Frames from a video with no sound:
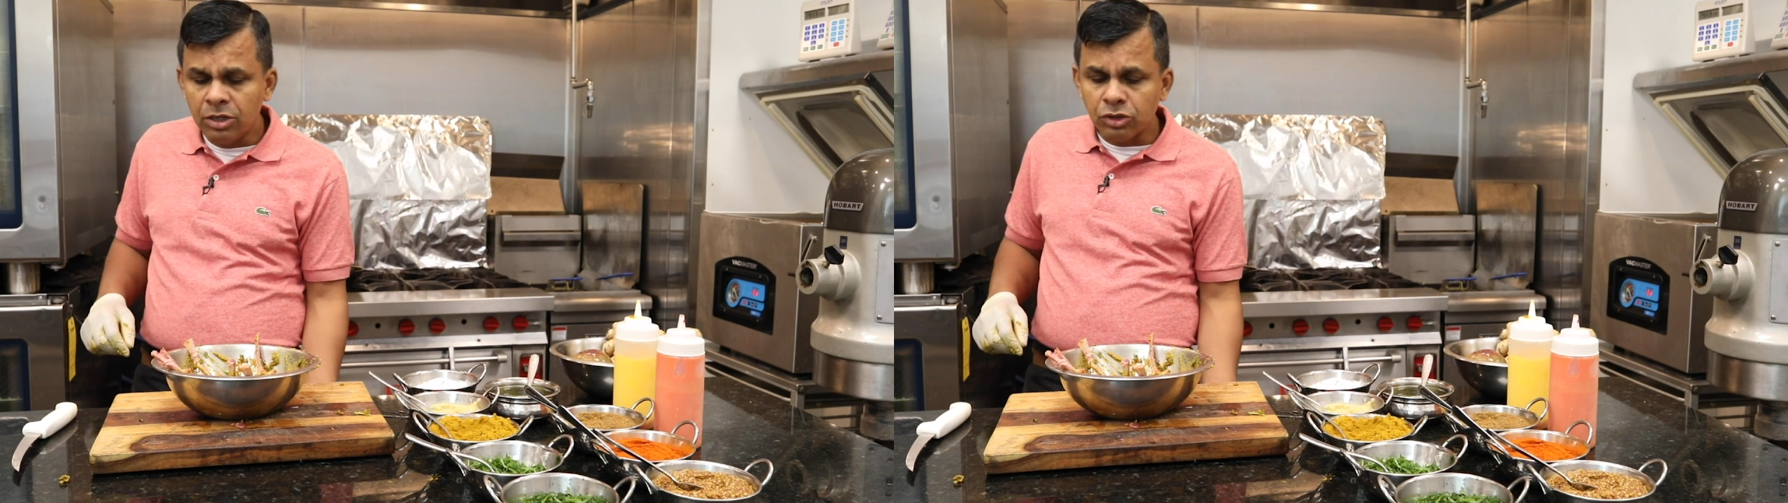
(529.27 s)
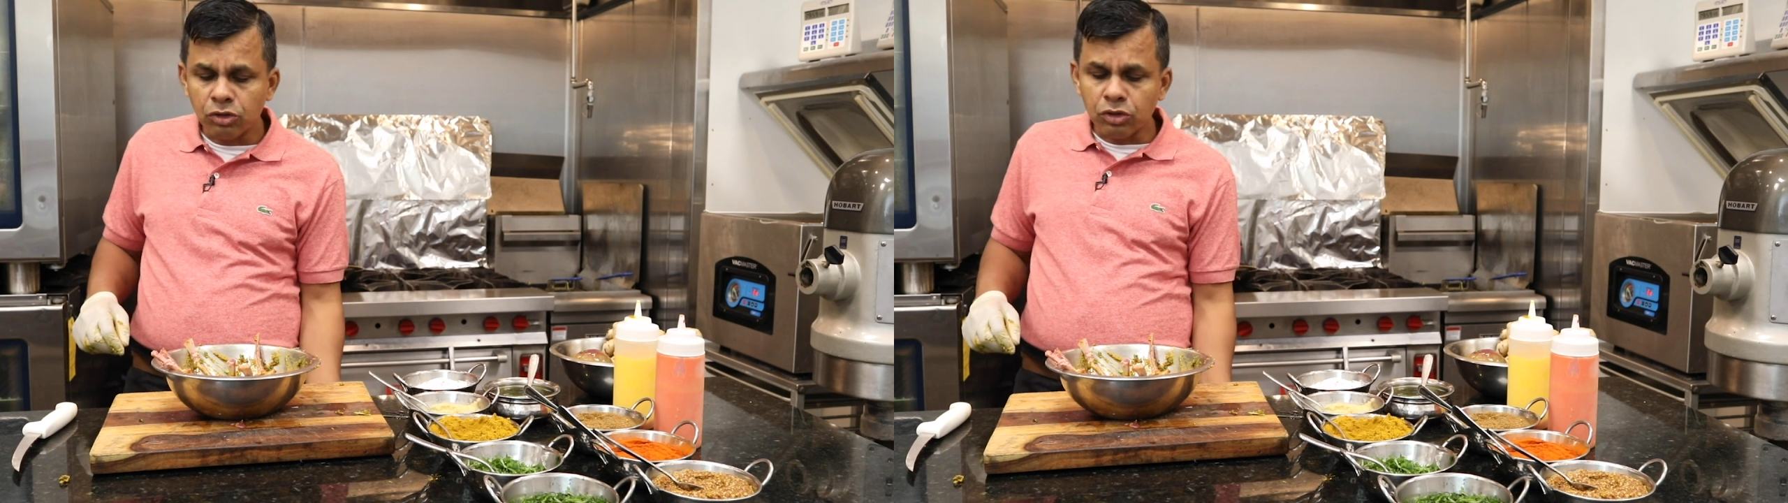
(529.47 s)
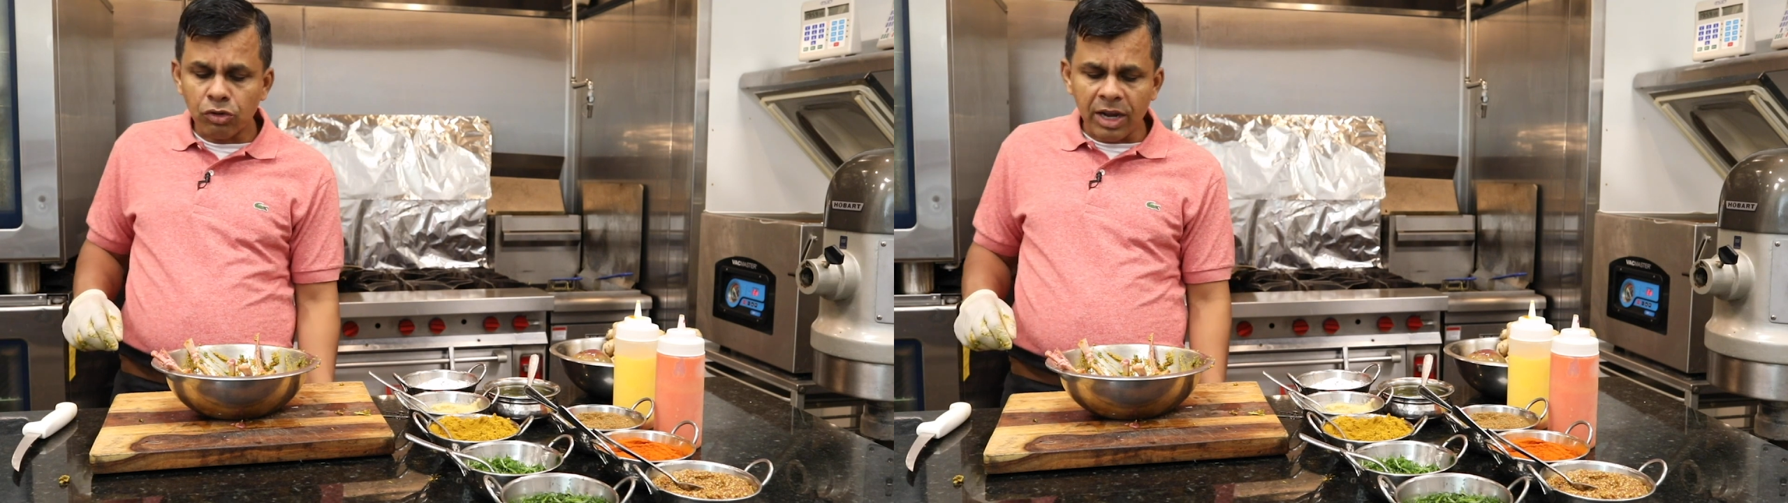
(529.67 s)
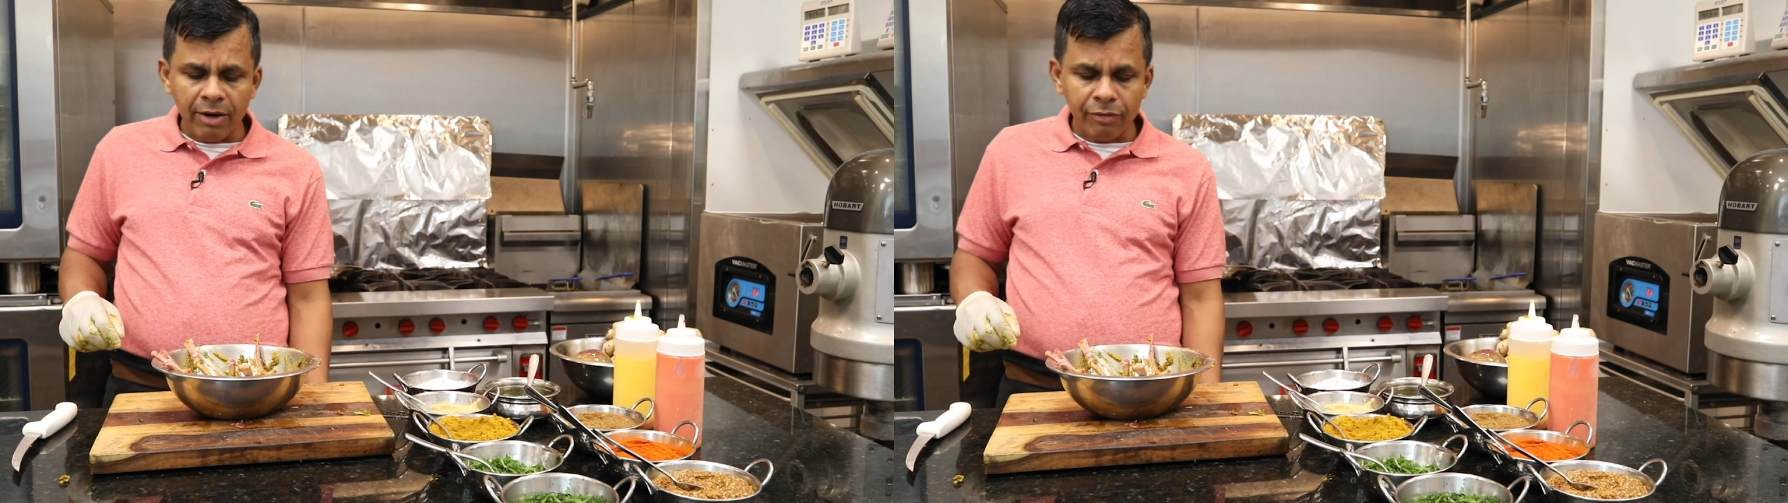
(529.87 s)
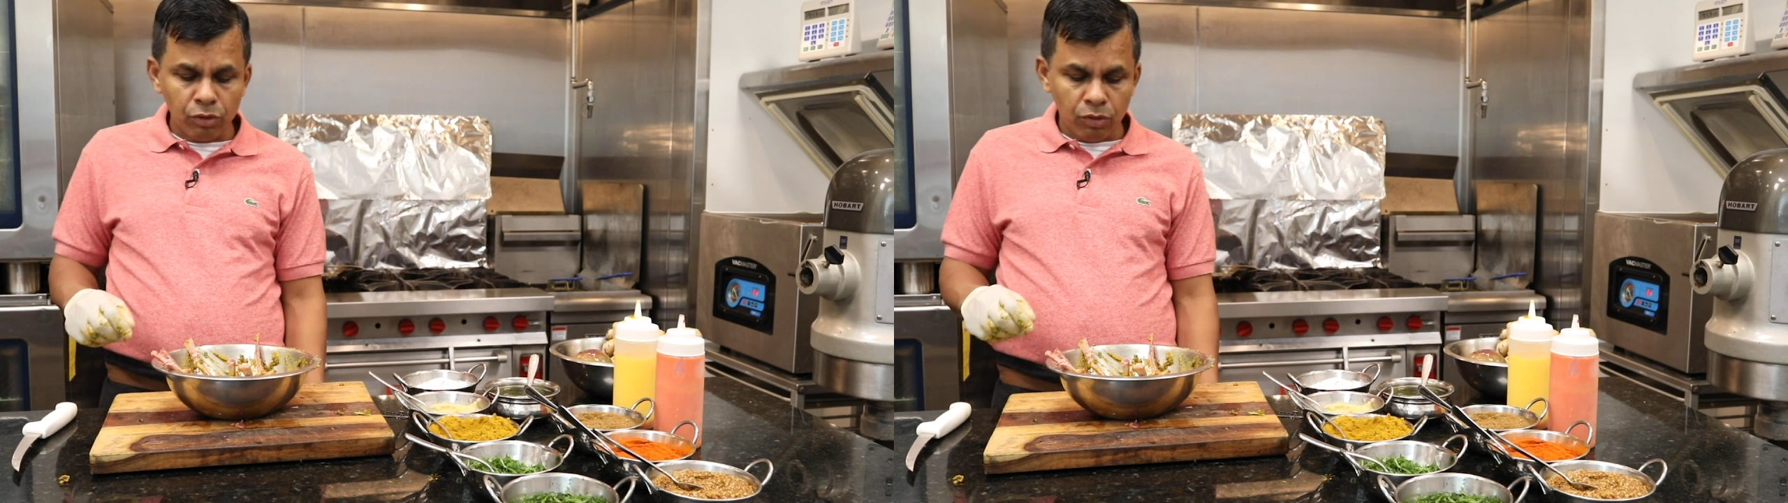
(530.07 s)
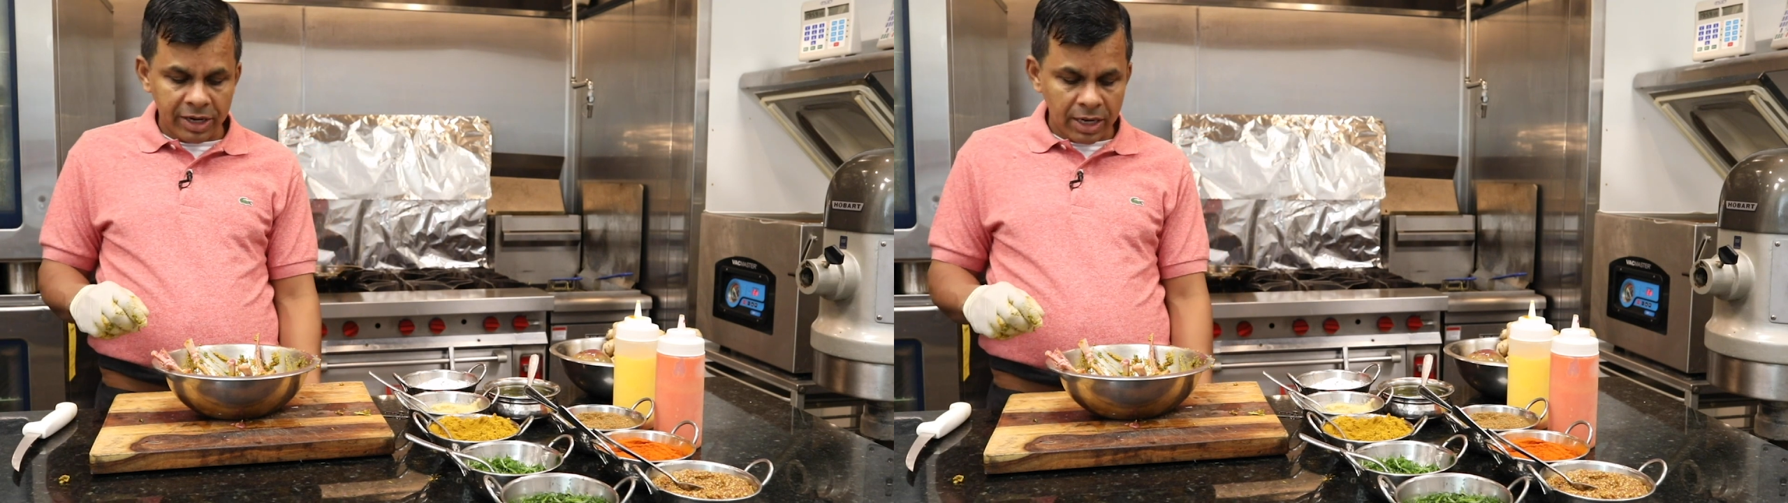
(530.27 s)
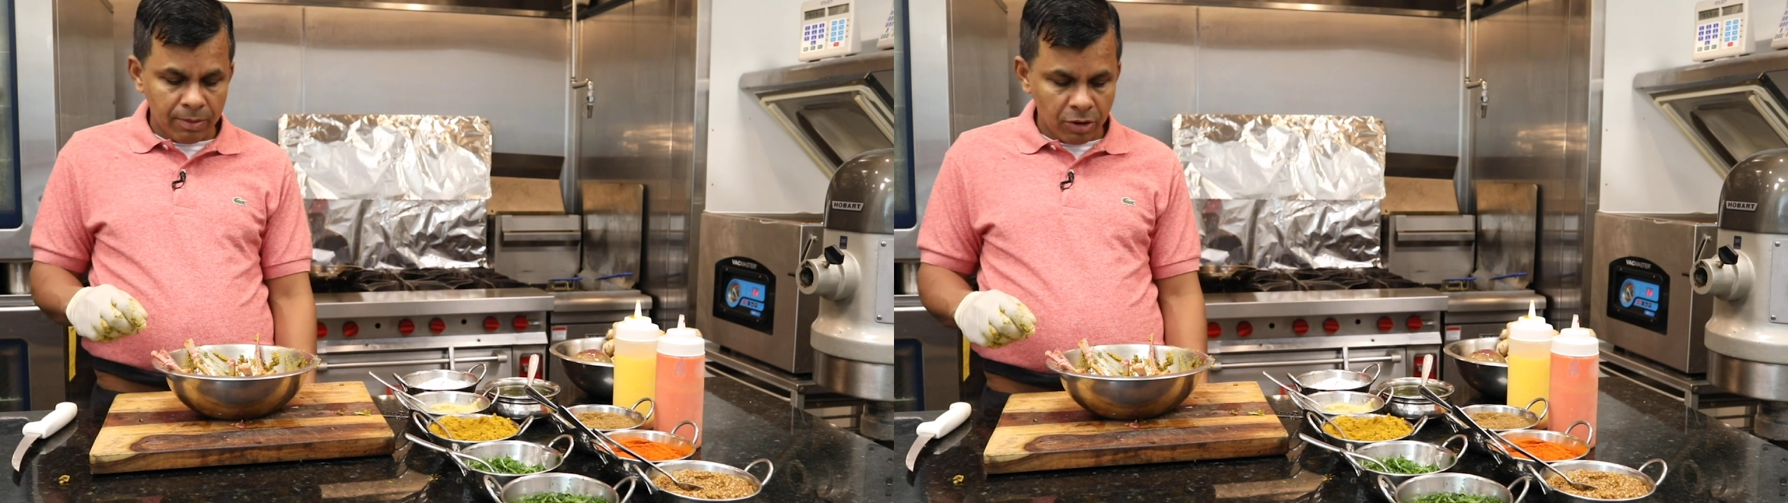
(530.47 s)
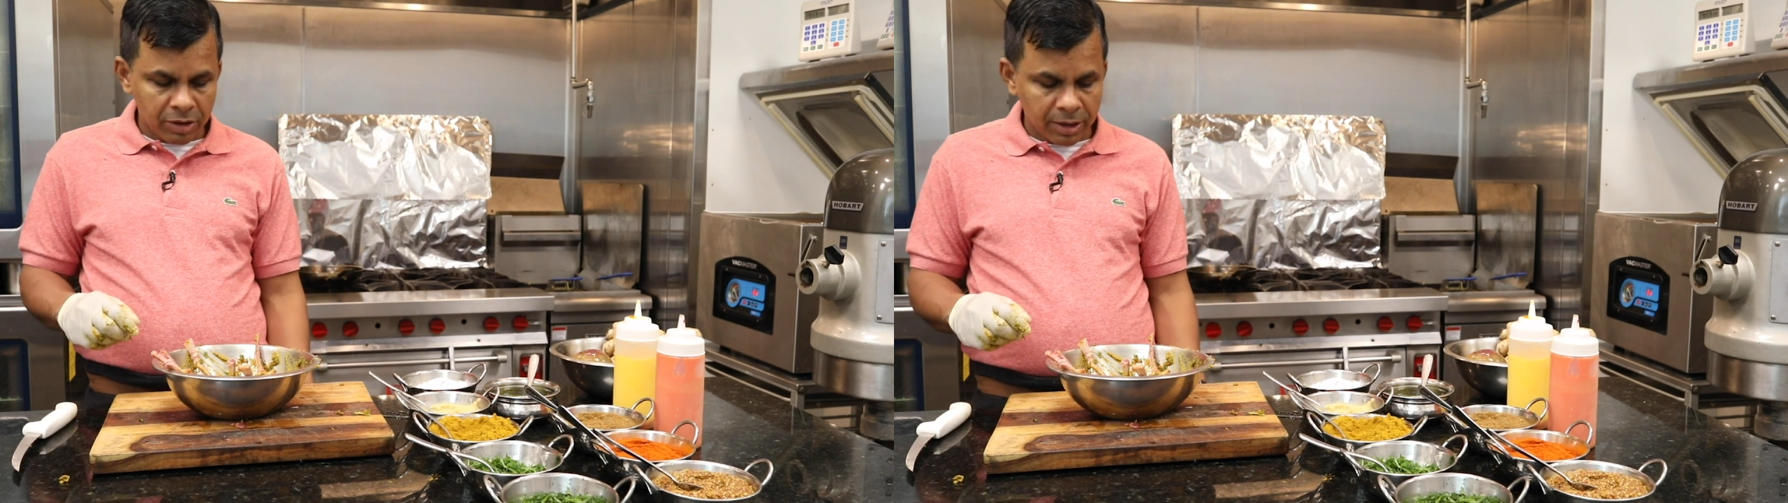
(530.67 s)
so you don't have to worry
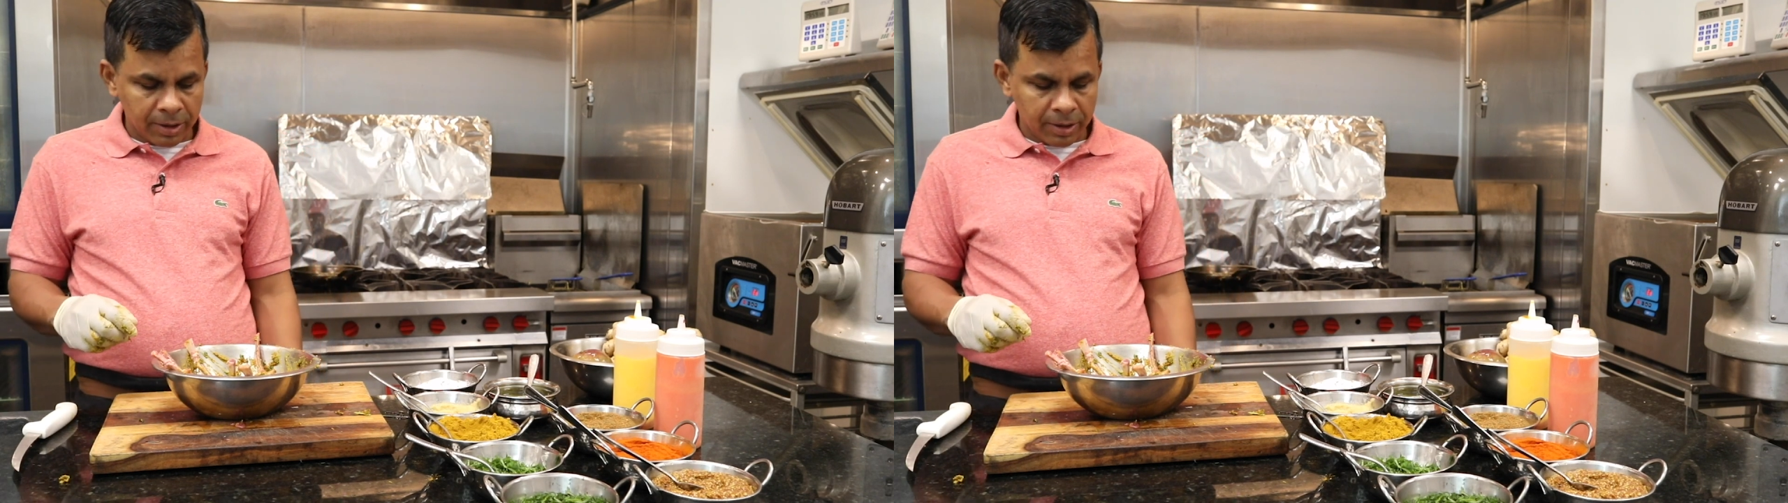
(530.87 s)
about